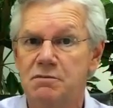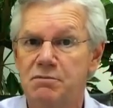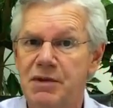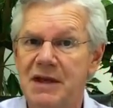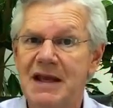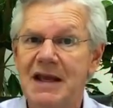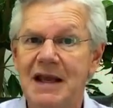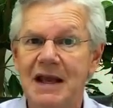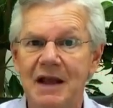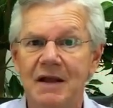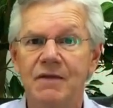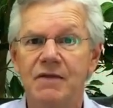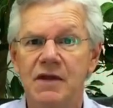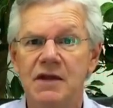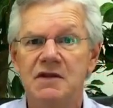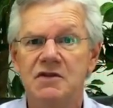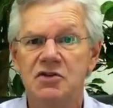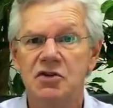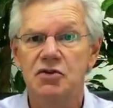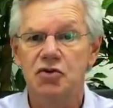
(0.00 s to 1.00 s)
being in
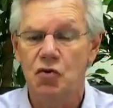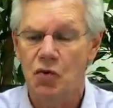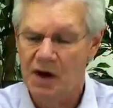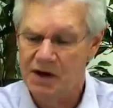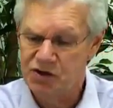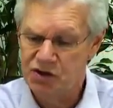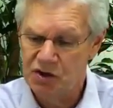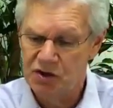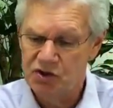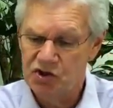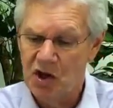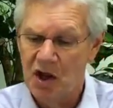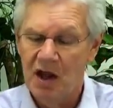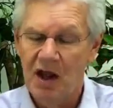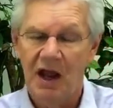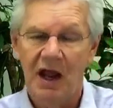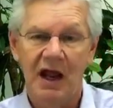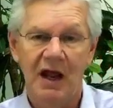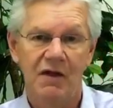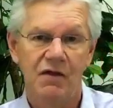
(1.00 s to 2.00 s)
these situations
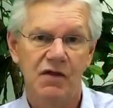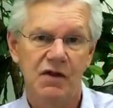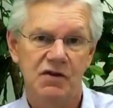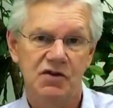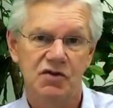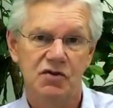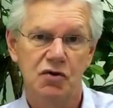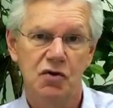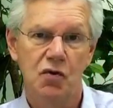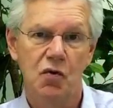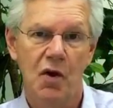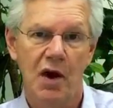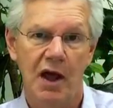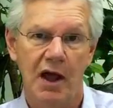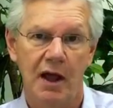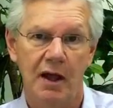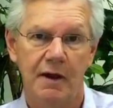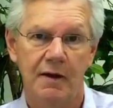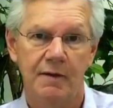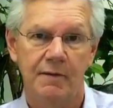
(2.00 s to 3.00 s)
in this new way.